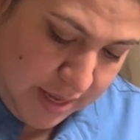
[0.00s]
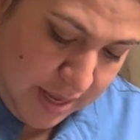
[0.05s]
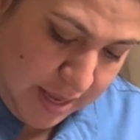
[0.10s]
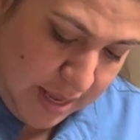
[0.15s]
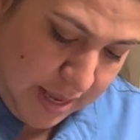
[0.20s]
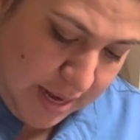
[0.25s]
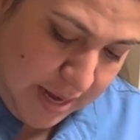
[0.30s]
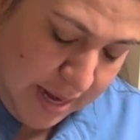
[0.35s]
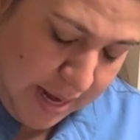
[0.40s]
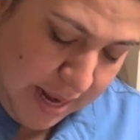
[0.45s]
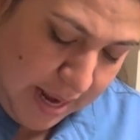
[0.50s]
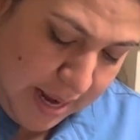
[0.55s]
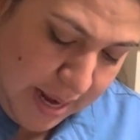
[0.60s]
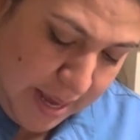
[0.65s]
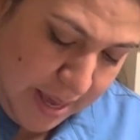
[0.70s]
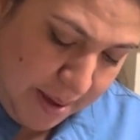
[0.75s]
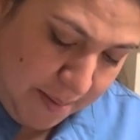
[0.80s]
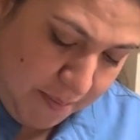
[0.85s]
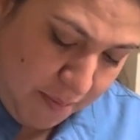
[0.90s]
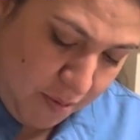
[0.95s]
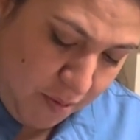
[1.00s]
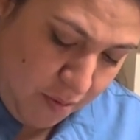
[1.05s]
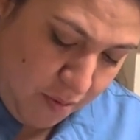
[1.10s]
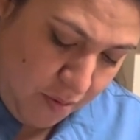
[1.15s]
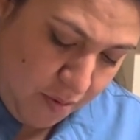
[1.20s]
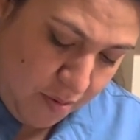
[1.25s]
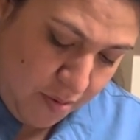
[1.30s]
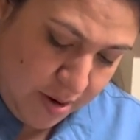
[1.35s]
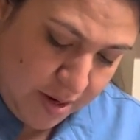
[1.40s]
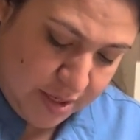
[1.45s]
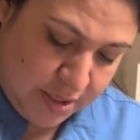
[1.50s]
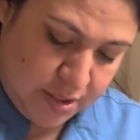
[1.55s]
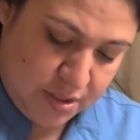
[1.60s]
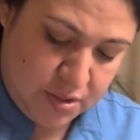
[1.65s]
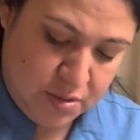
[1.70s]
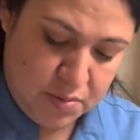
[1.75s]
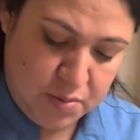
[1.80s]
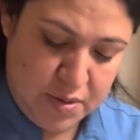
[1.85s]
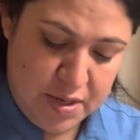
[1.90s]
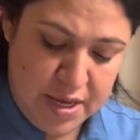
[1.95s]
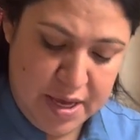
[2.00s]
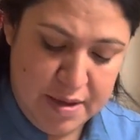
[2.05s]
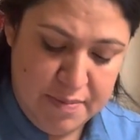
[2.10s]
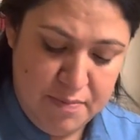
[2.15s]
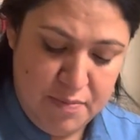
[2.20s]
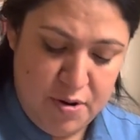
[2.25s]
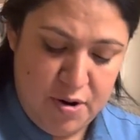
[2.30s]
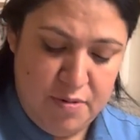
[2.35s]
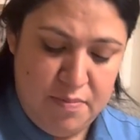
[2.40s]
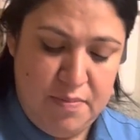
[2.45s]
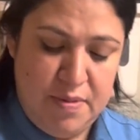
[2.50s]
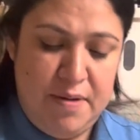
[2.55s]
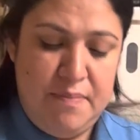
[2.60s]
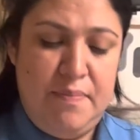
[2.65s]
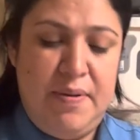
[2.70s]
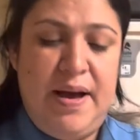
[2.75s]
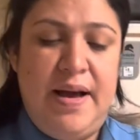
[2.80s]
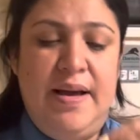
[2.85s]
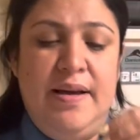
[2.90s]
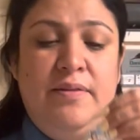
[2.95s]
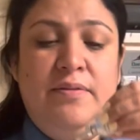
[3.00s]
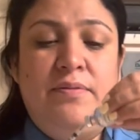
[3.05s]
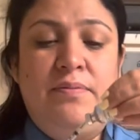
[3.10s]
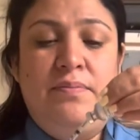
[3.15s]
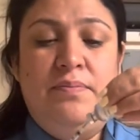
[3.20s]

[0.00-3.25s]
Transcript: And I am going to invert my vial.